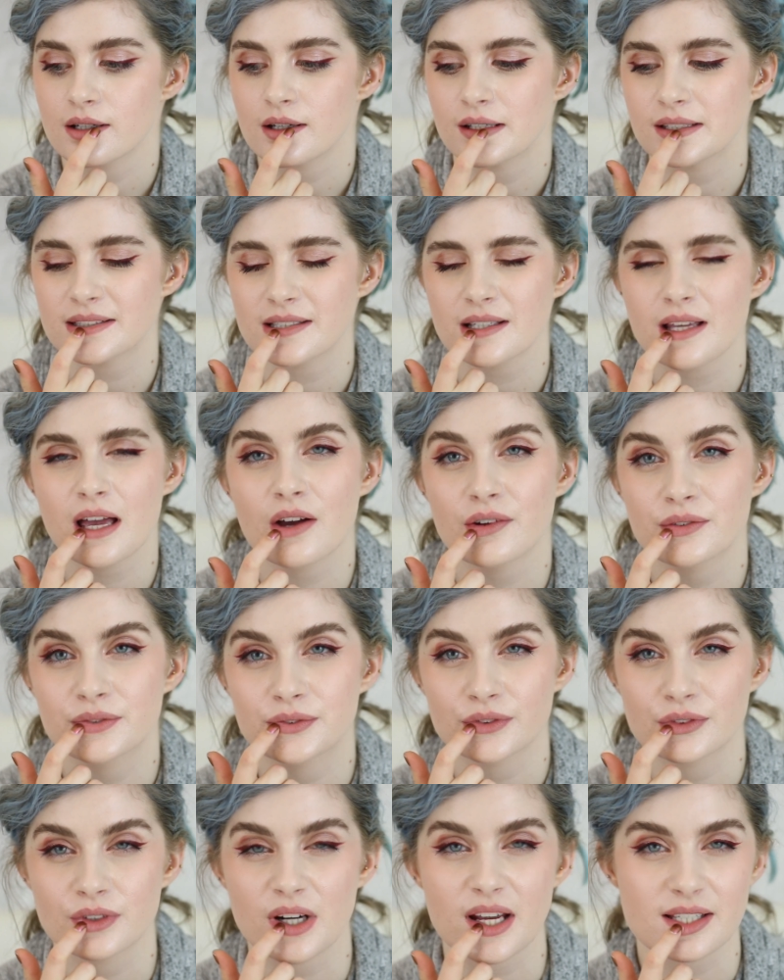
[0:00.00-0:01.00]
I still have
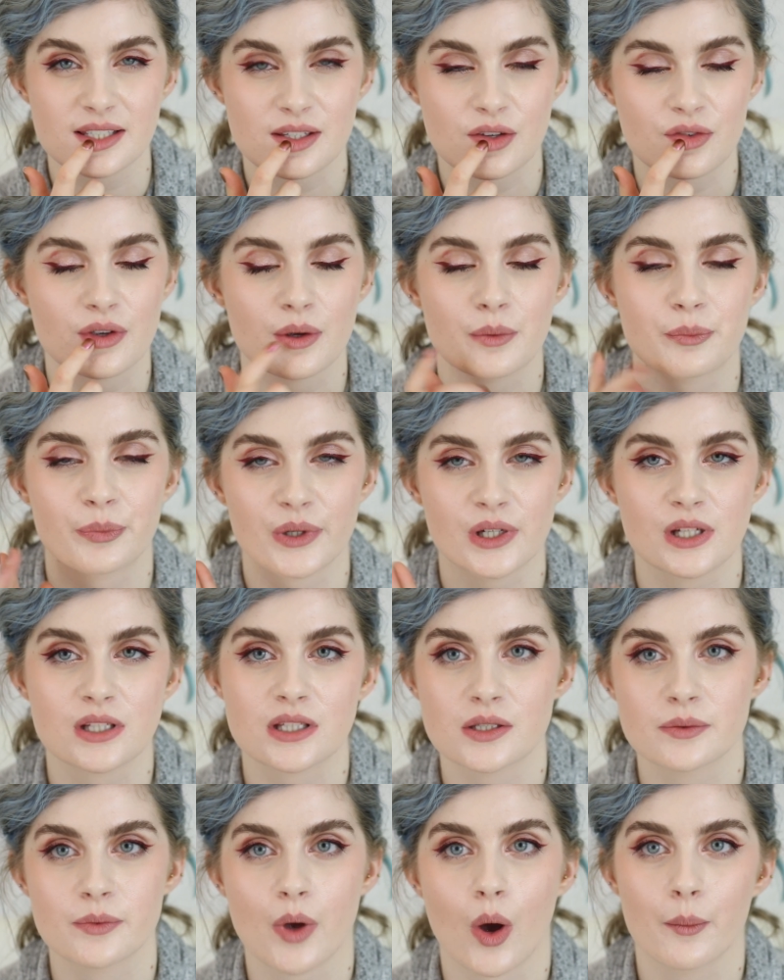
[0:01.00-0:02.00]
the rest of it, but
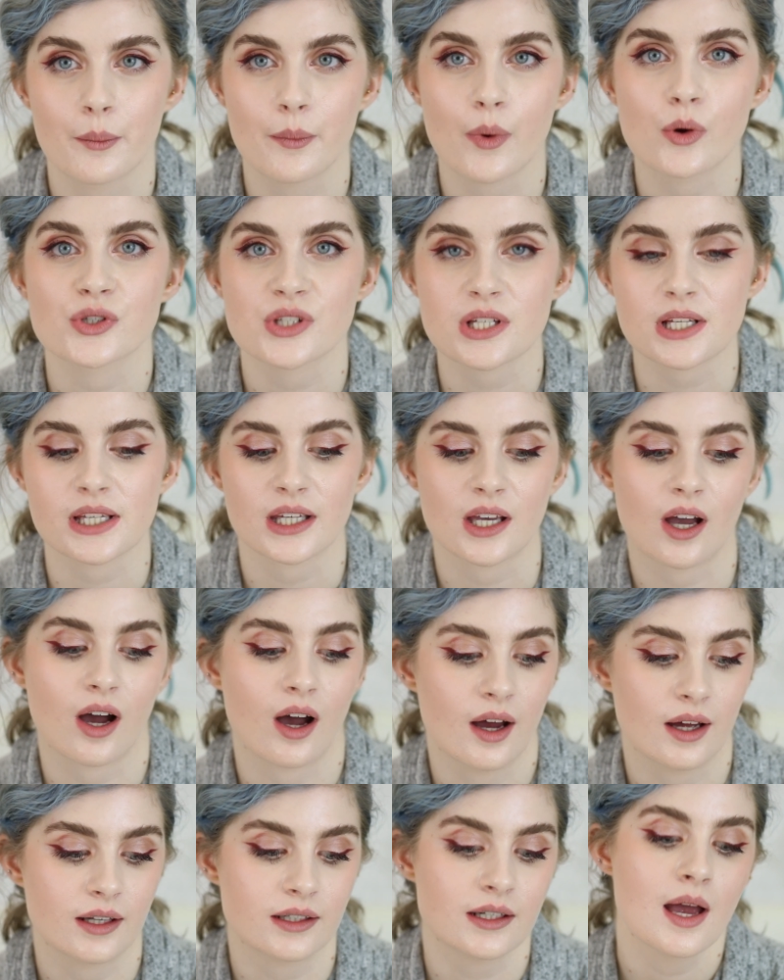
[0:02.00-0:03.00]
it's mostly
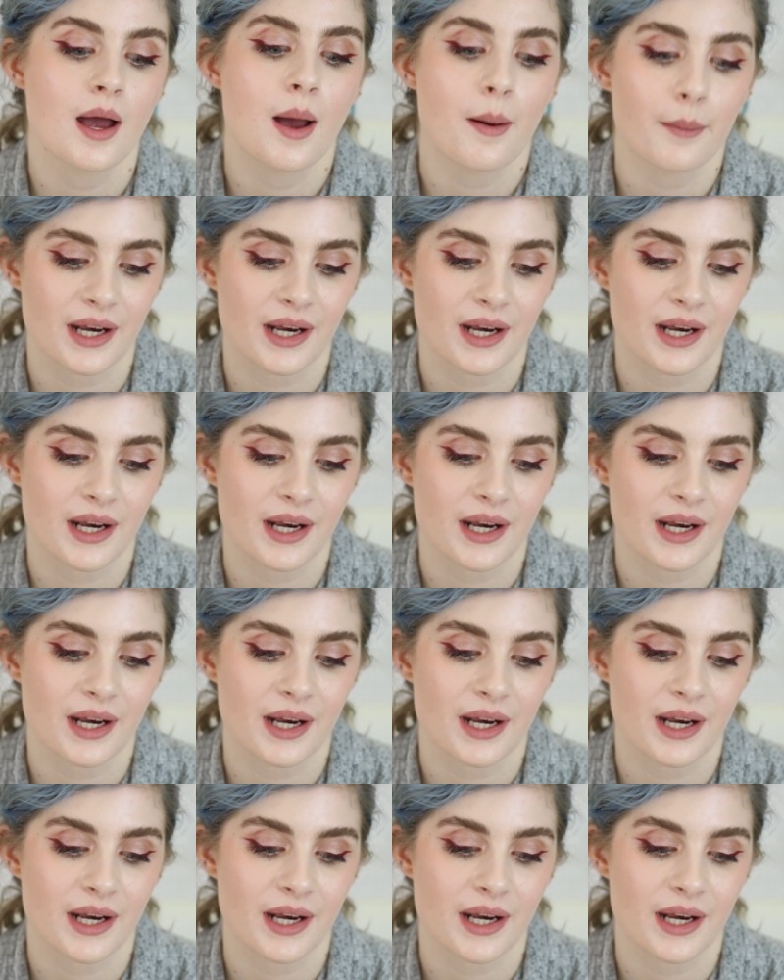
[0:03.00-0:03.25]
gone.